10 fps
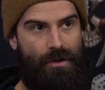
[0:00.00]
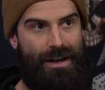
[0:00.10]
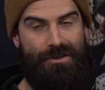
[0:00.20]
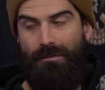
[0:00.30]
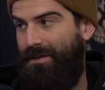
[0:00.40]

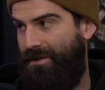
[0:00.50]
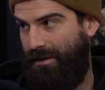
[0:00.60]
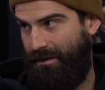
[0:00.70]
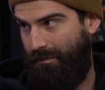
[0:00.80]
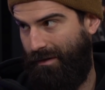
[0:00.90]
as you
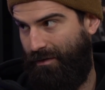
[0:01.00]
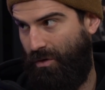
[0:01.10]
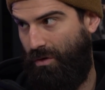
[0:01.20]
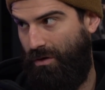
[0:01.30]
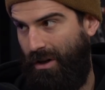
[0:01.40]
mentioned
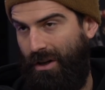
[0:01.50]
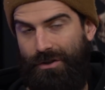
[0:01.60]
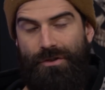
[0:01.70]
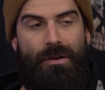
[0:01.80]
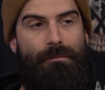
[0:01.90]
before,
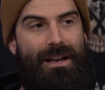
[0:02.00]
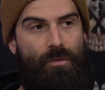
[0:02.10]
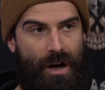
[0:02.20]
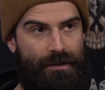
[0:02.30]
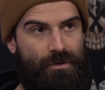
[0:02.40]
you can pick
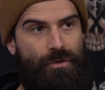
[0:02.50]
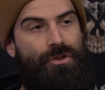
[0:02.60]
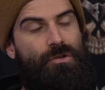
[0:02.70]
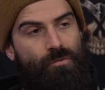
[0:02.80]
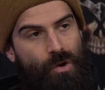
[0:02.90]
one or you
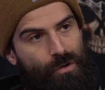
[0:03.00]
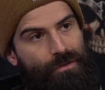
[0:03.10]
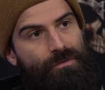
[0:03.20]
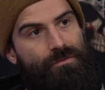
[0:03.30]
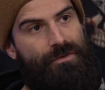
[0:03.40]
can
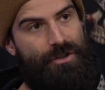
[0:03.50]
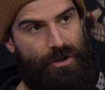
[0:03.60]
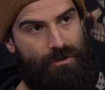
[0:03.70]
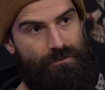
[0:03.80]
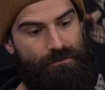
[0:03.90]
roll for
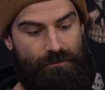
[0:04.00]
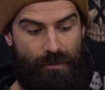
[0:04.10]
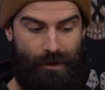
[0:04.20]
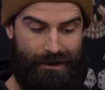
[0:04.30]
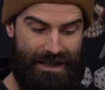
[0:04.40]
2,
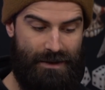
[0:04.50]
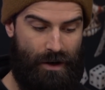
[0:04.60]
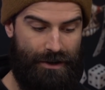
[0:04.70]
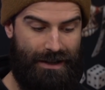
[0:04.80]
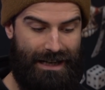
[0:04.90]
but with this
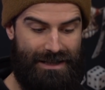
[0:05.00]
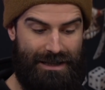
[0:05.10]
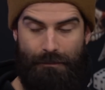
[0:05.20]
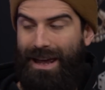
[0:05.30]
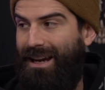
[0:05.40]
one you can actually
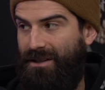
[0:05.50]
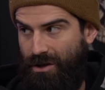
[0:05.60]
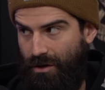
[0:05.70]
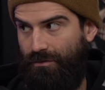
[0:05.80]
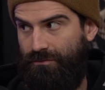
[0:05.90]
pick 2.